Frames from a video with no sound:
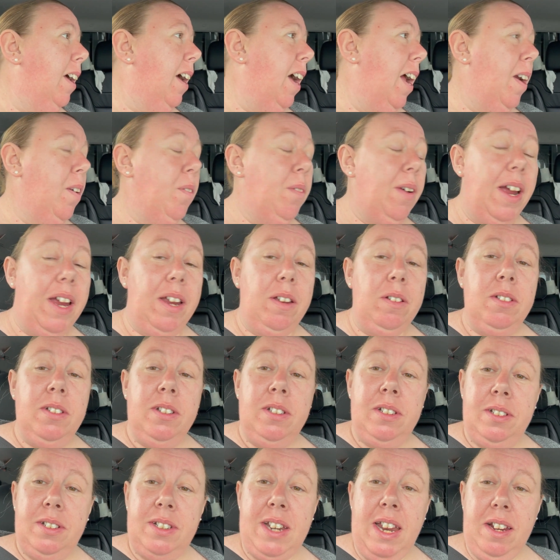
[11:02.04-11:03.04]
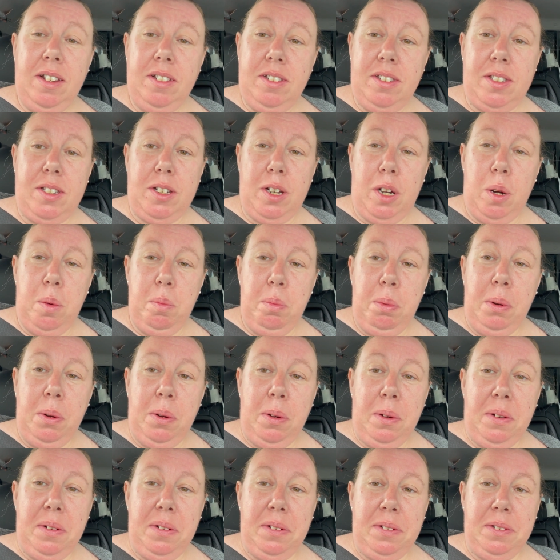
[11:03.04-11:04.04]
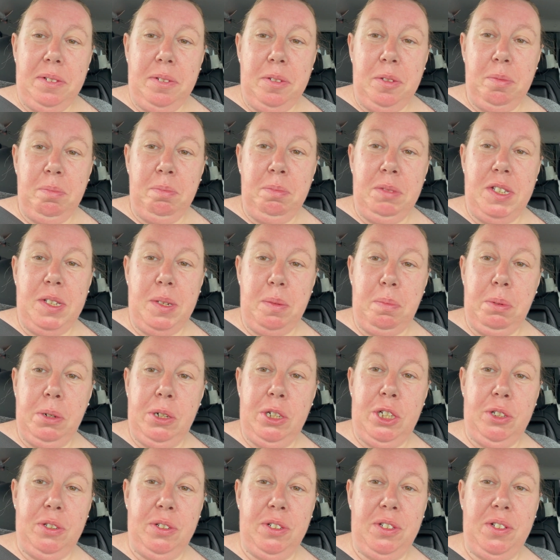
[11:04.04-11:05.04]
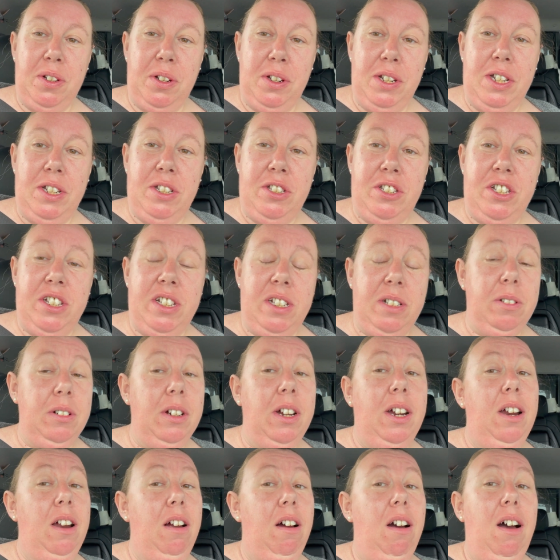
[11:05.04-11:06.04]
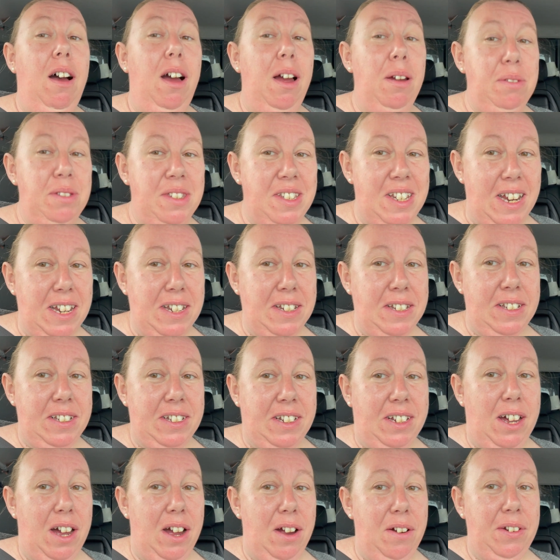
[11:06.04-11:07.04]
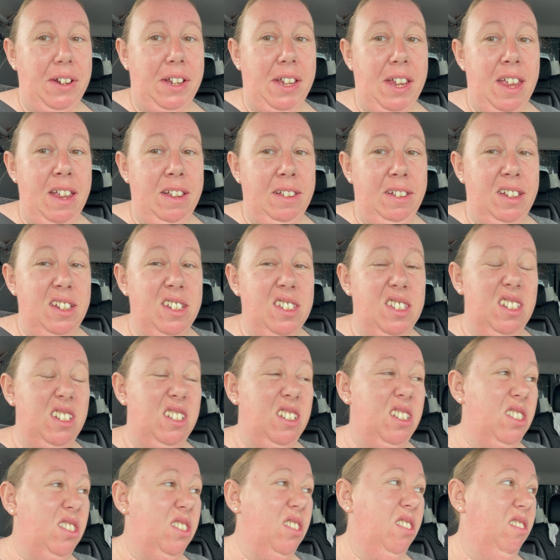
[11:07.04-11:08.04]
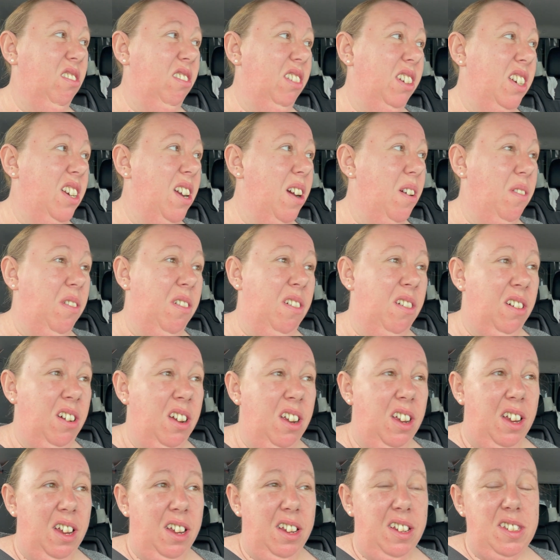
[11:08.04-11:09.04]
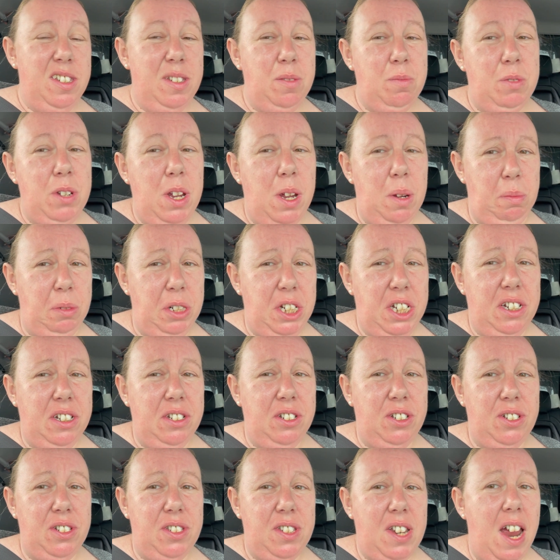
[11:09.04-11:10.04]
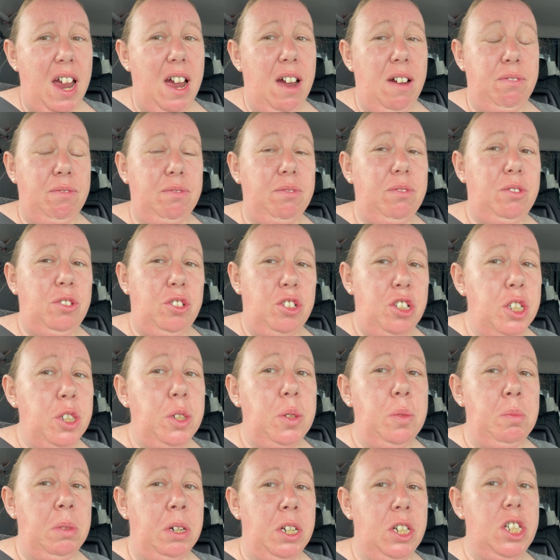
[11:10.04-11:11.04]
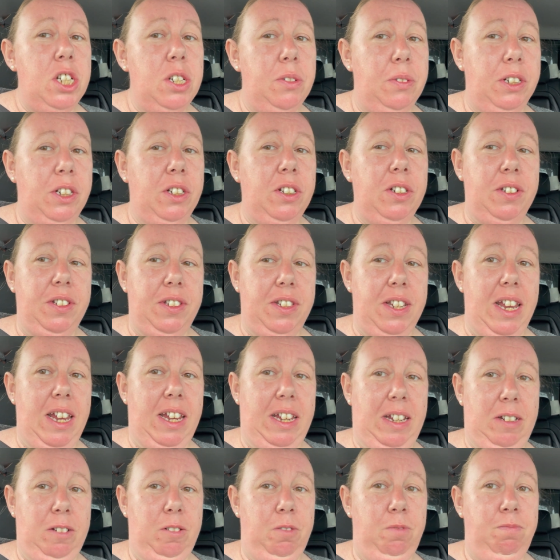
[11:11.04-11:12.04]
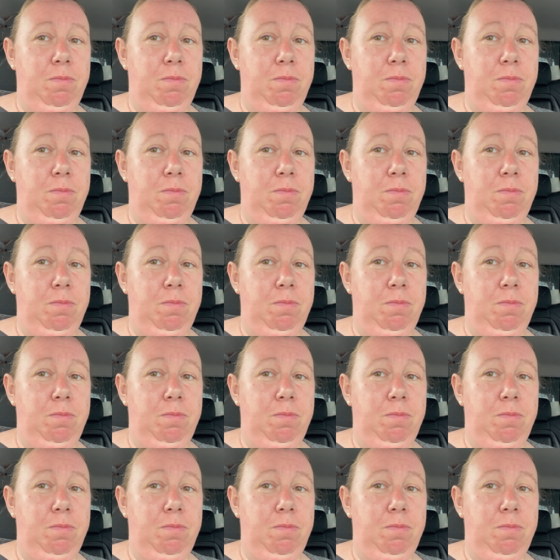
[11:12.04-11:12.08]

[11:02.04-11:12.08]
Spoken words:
Anyway, next stop, Mr. Butcher has gone into. I've stayed in the car again because I just thought, you know what, sometimes you can just have too much of a good thing.